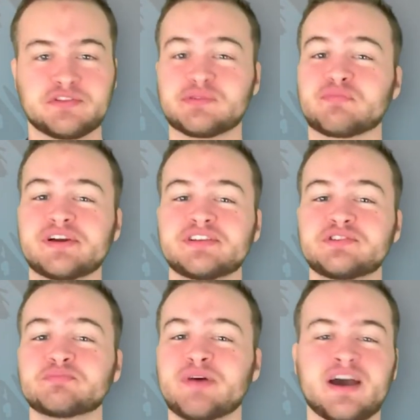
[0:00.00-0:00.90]
for the brand
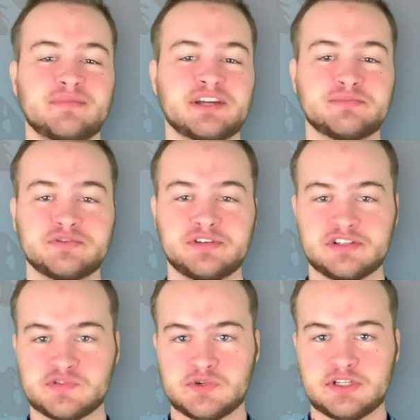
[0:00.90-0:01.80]
new Batman movie
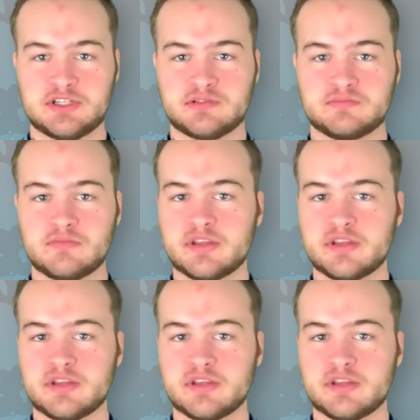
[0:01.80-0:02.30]
this weekend.